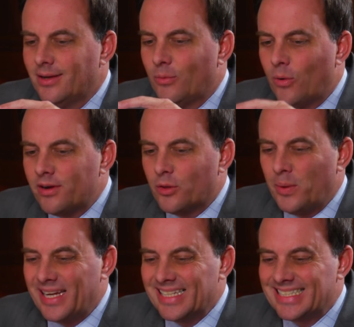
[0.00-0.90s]
one of the
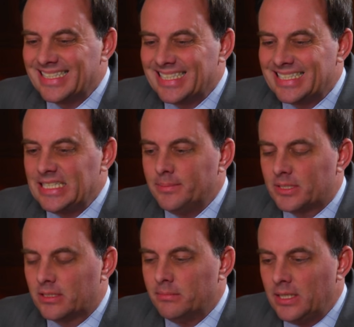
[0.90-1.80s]
weaknesses, it
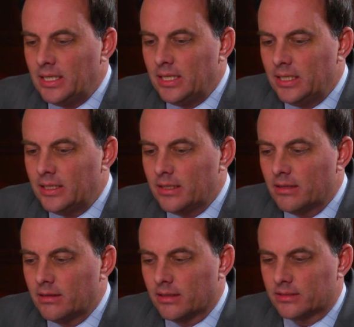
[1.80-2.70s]
seems to me,
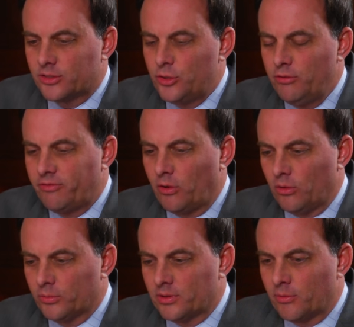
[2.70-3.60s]
it's
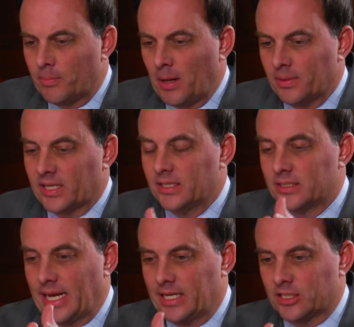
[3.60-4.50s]
twofold with the
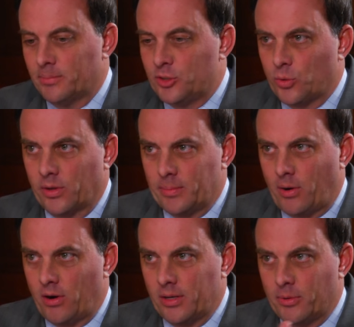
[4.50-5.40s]
Republicans as the majority
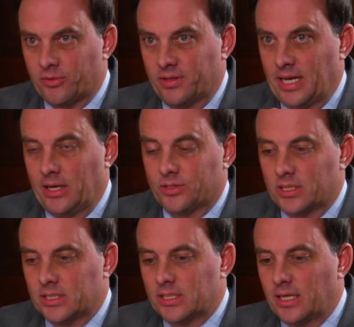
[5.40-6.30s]
party, both in the House
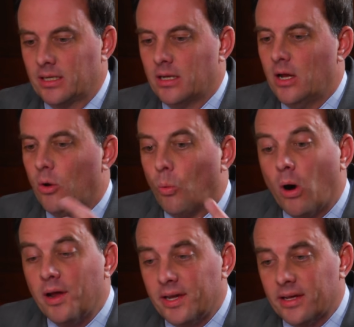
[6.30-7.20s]
and the Senate.
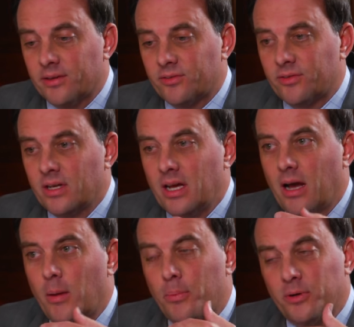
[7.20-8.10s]
One is
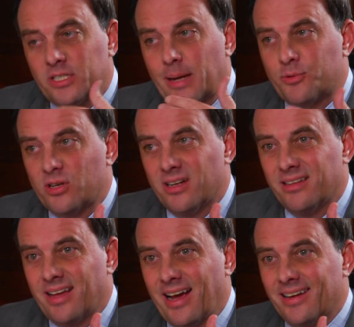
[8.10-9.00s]
a
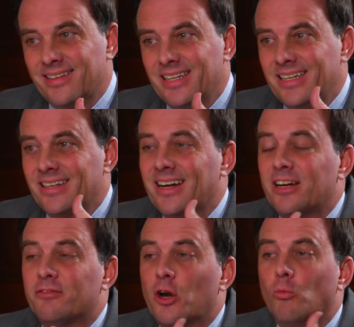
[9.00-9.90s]
perception that
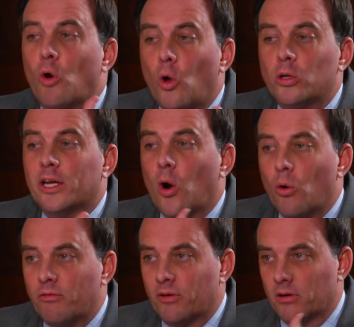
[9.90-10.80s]
kind of they're rolling
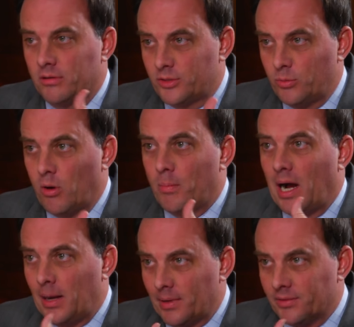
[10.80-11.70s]
over to
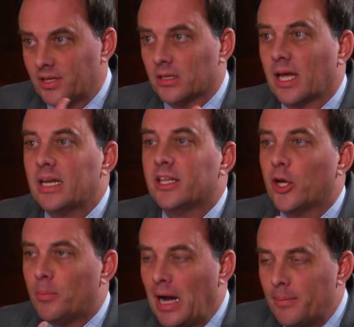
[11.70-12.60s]
Obama. They're letting
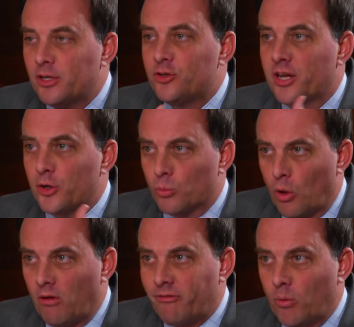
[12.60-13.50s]
the Obama agenda
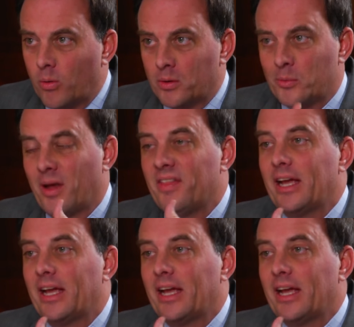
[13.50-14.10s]
roll forward when